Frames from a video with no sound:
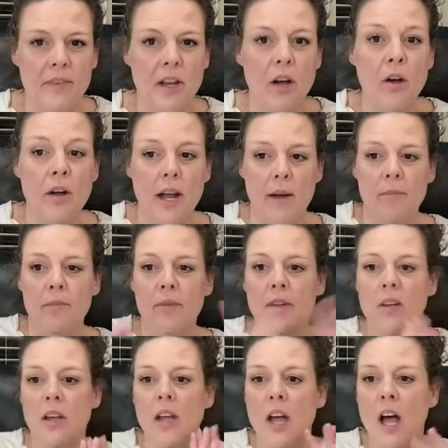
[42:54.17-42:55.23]
Okay.
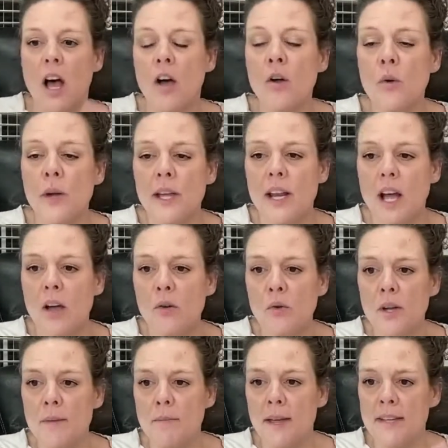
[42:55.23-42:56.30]
I'll quit I'll
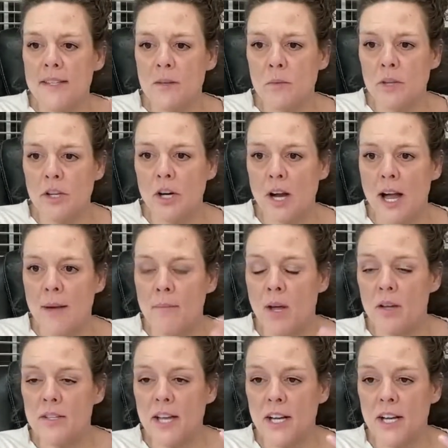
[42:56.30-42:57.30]
quit messing with your eyeballs.